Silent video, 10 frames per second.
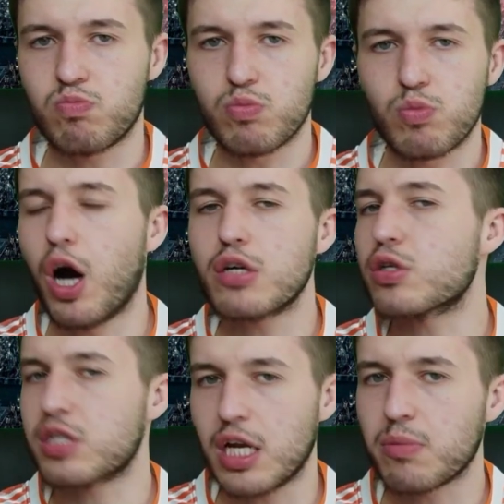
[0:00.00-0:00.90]

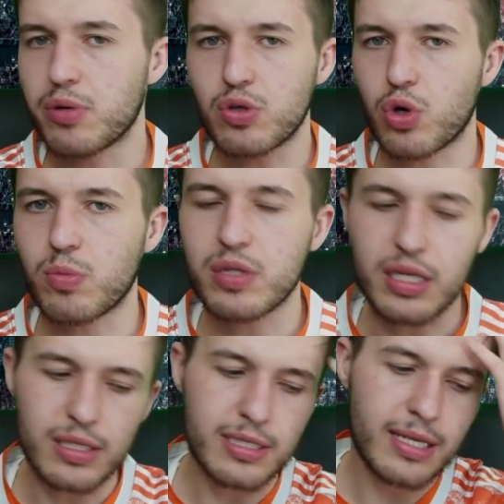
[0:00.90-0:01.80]
understandable and normal thing
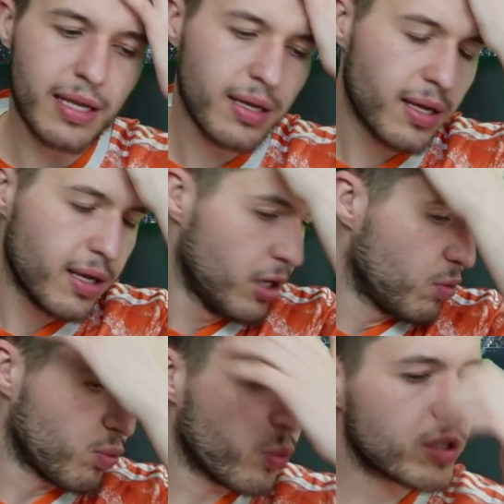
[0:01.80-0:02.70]
to say.
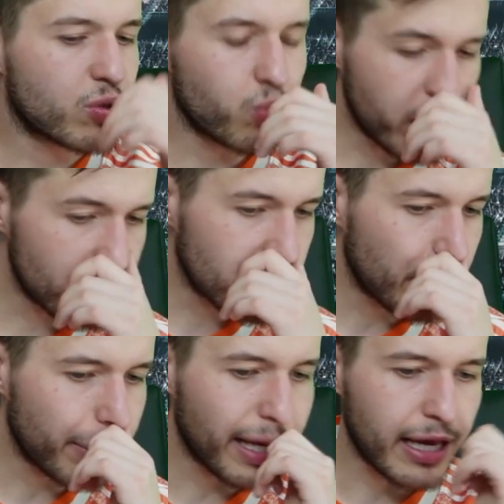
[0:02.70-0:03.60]
What's weird to
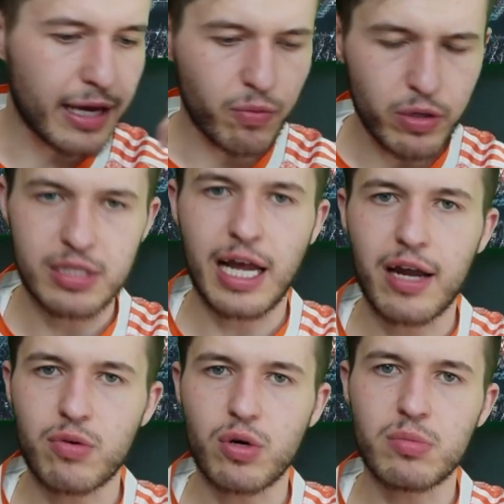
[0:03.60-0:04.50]
me and what's not
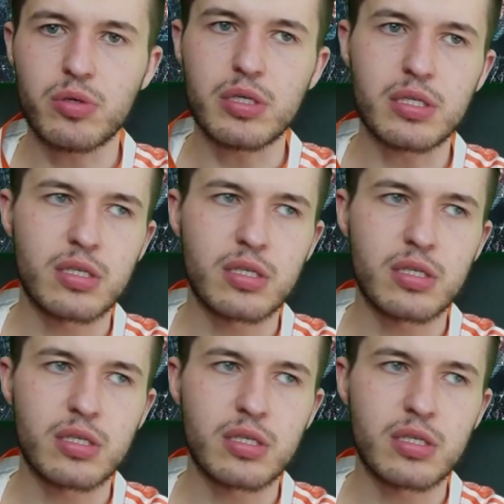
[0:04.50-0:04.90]
normal is